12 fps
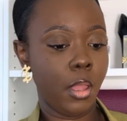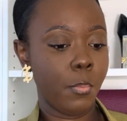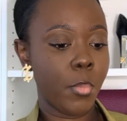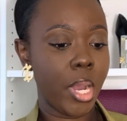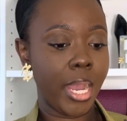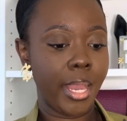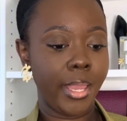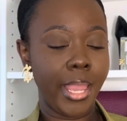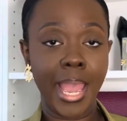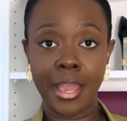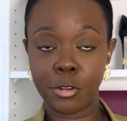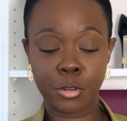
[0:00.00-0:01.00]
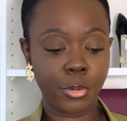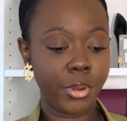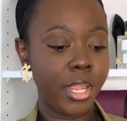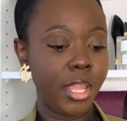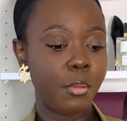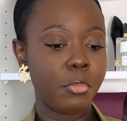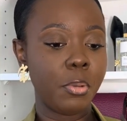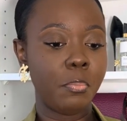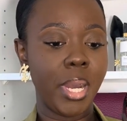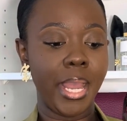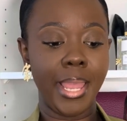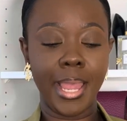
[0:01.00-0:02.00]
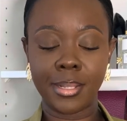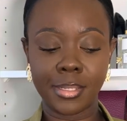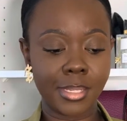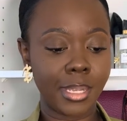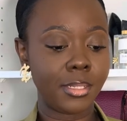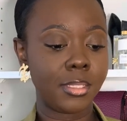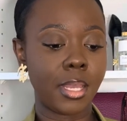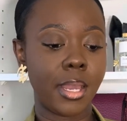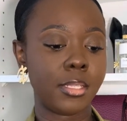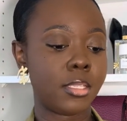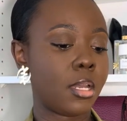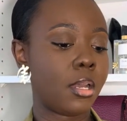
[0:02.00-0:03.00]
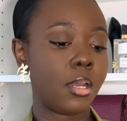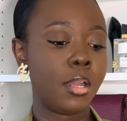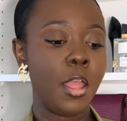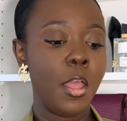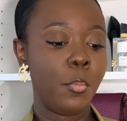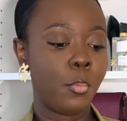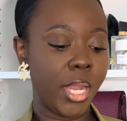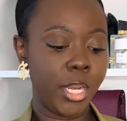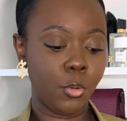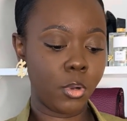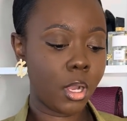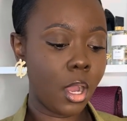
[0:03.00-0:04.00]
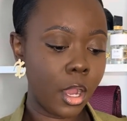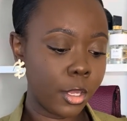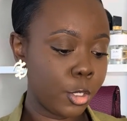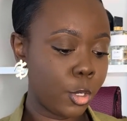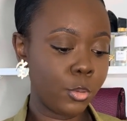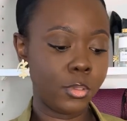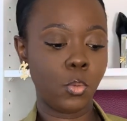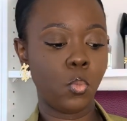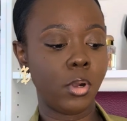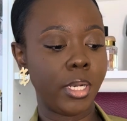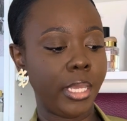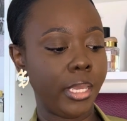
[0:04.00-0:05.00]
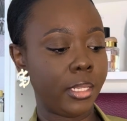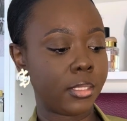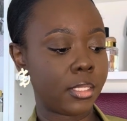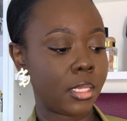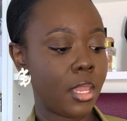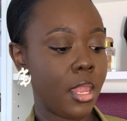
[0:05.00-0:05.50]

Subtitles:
my hand cream, my hand sanitizer, my little card holder wallet,